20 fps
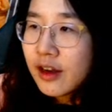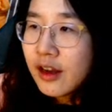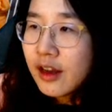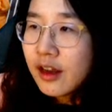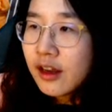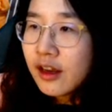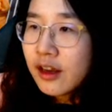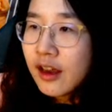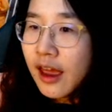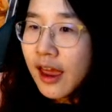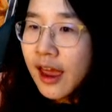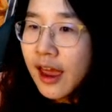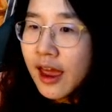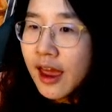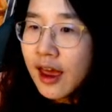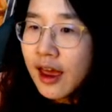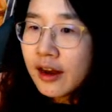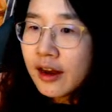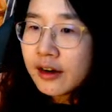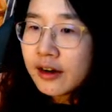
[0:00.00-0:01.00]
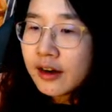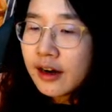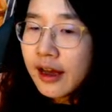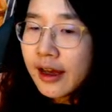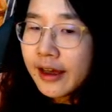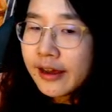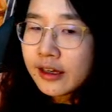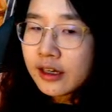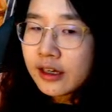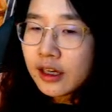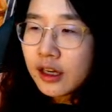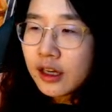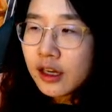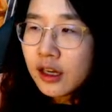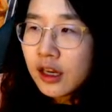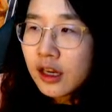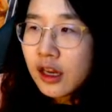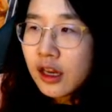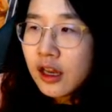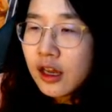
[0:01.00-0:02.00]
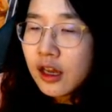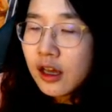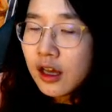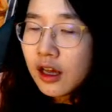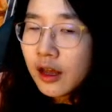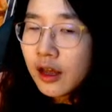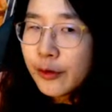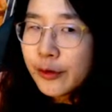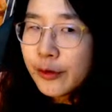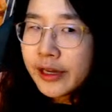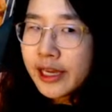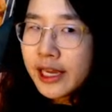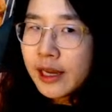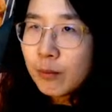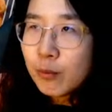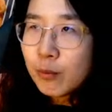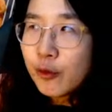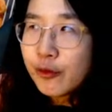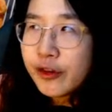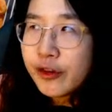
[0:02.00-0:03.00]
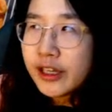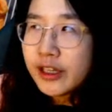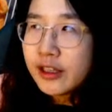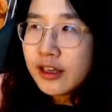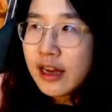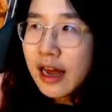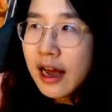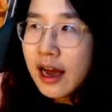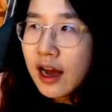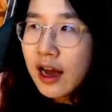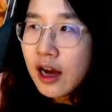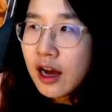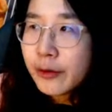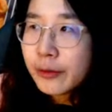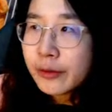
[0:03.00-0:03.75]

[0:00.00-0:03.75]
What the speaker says: and like I will keep moving down.